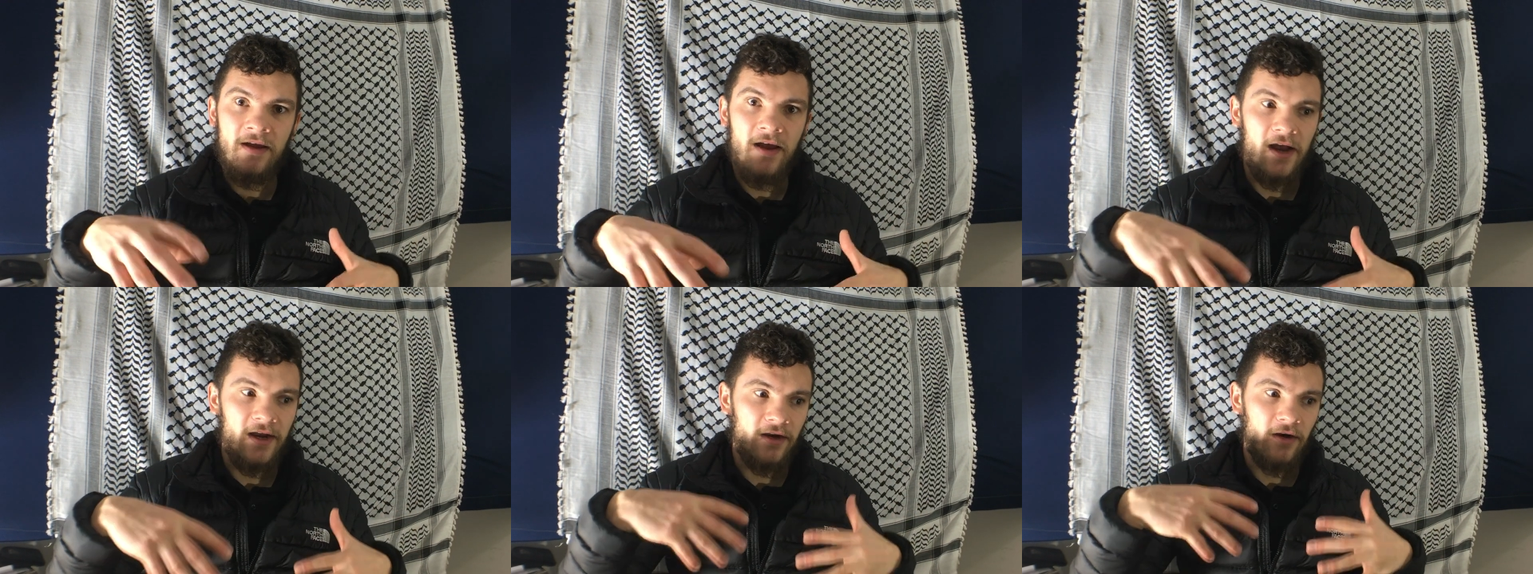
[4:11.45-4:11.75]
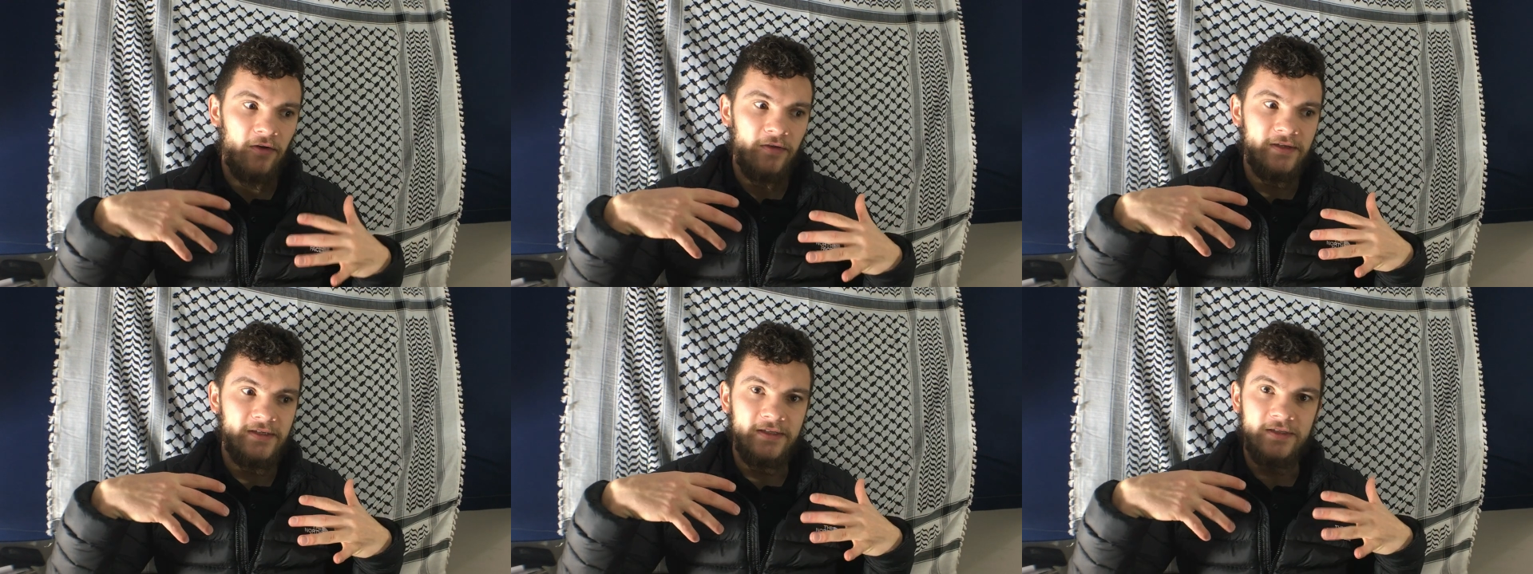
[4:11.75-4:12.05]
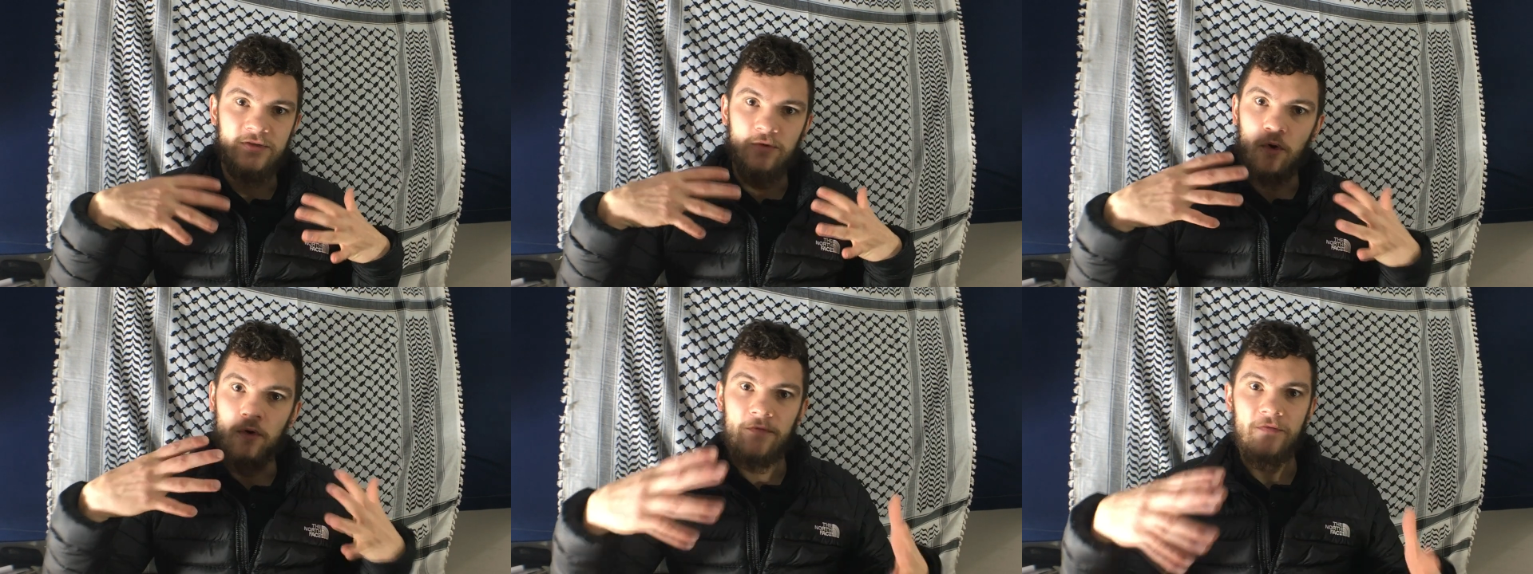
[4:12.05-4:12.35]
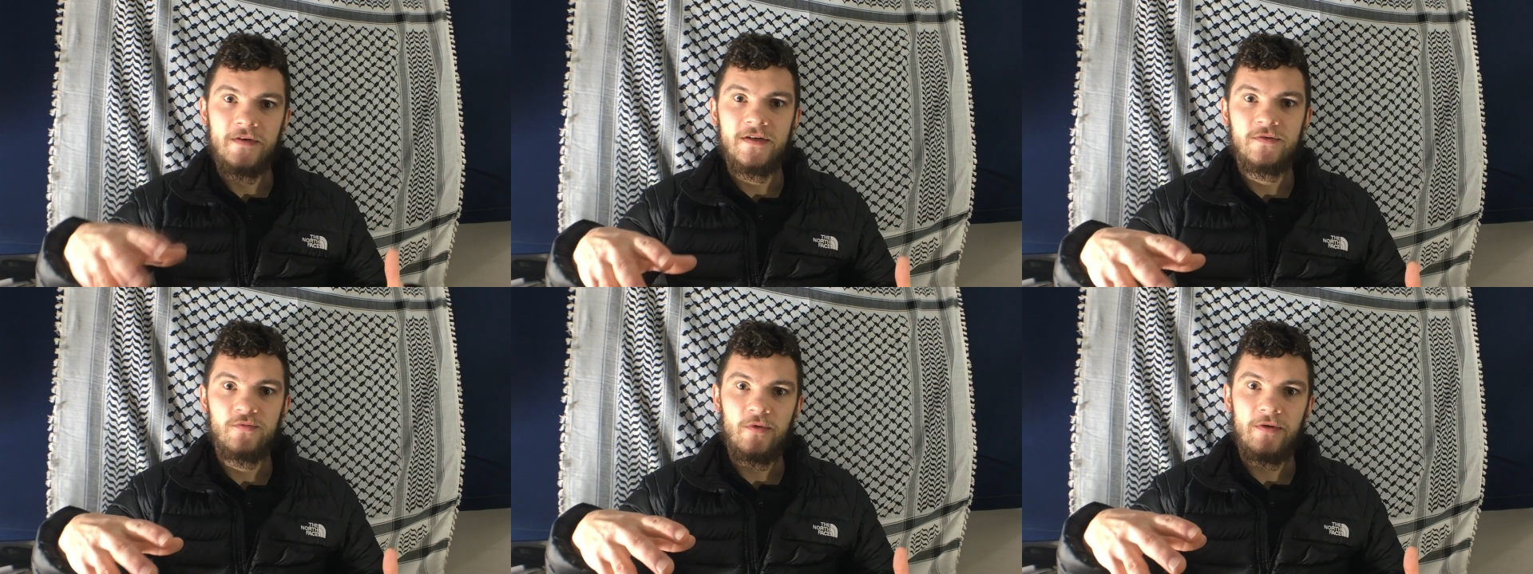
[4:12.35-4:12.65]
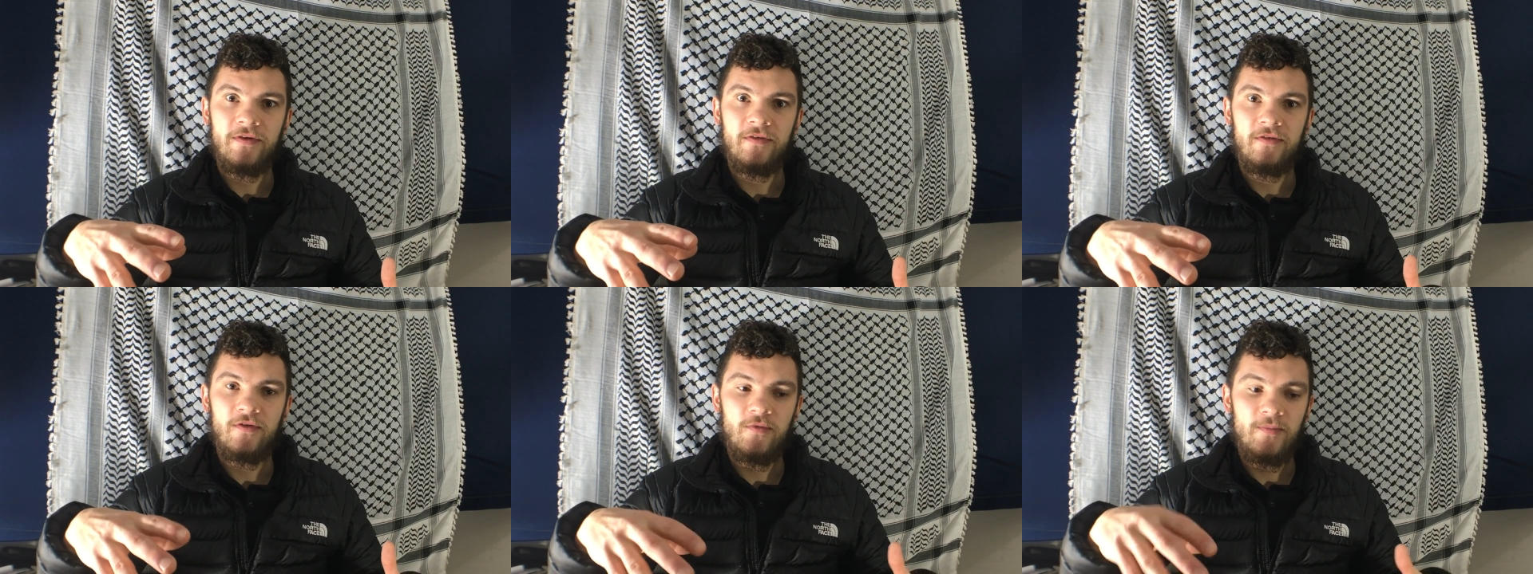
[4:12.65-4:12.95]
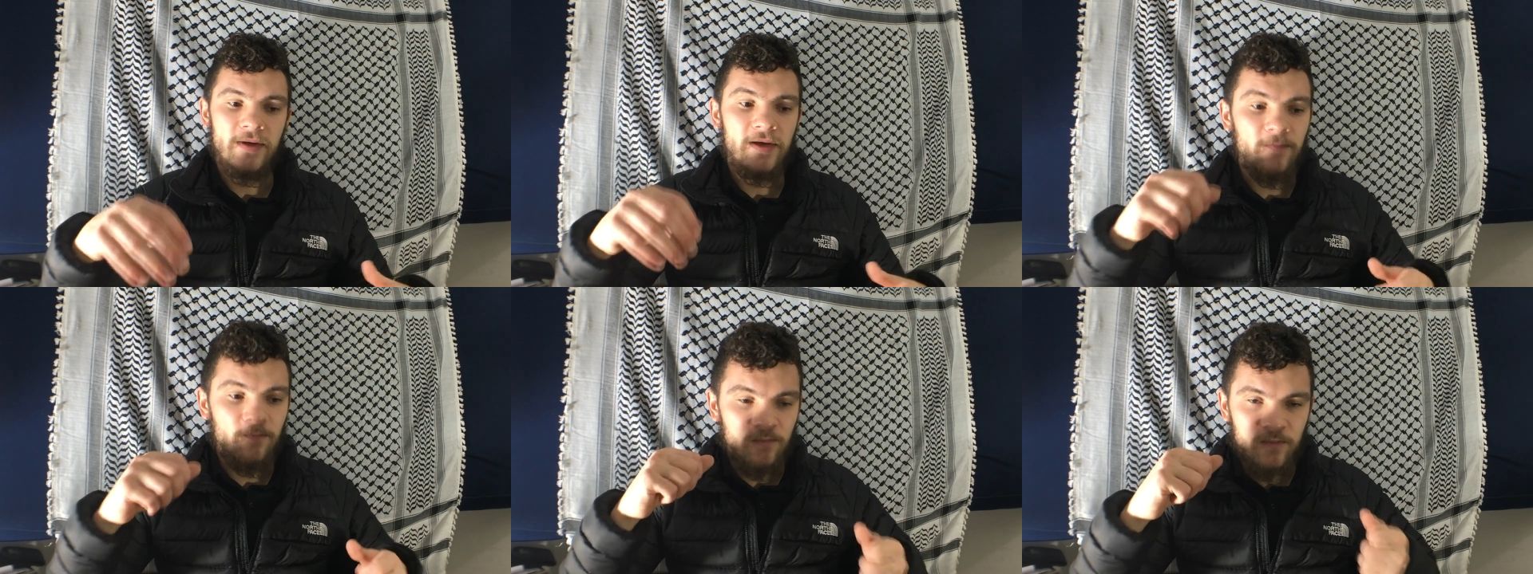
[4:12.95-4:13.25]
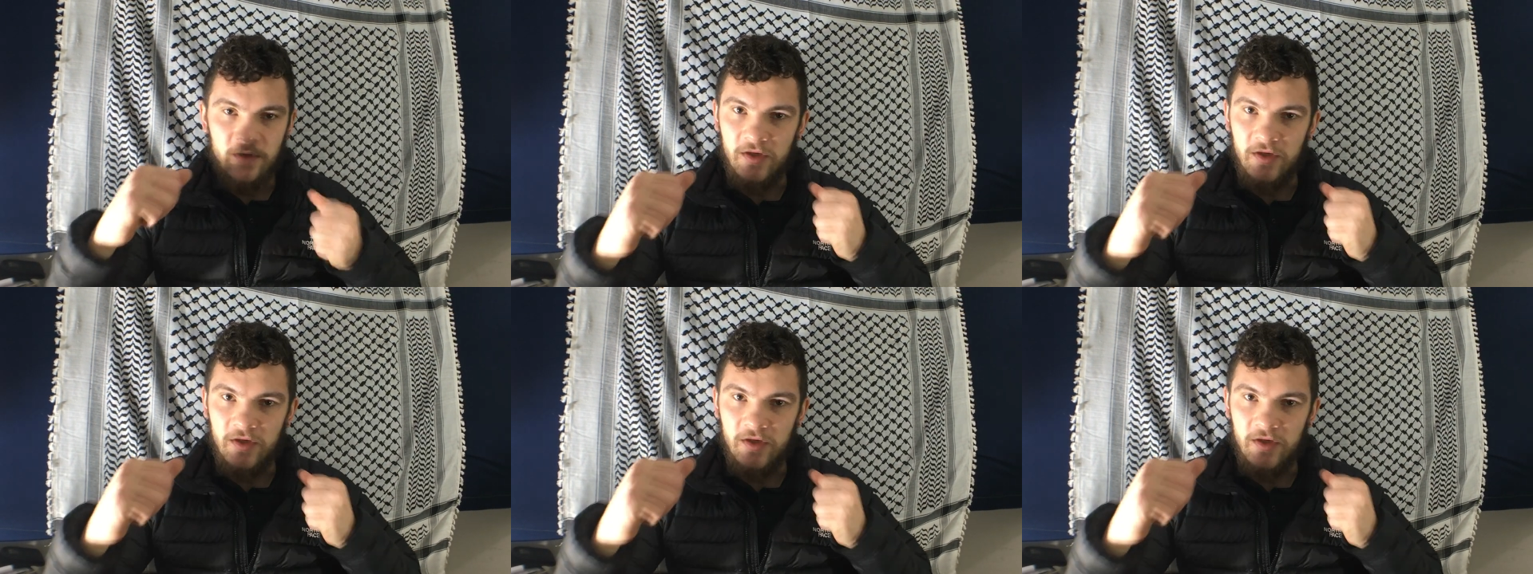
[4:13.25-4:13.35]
i got all these endorphins running through me.